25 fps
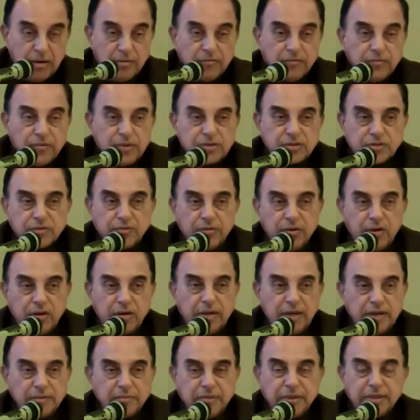First of
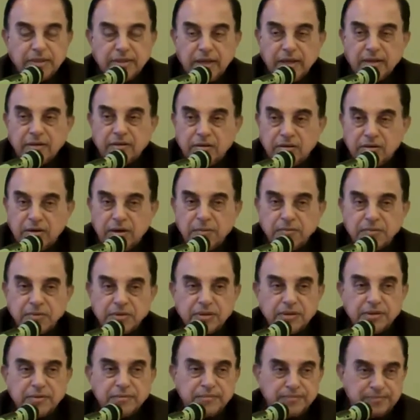all, let me take
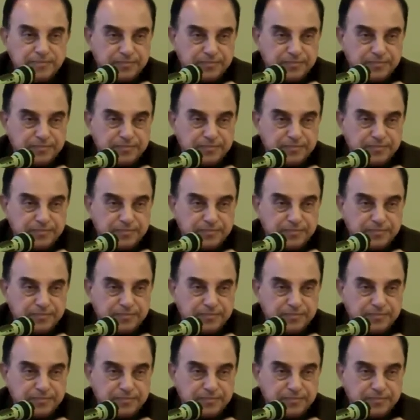corruption.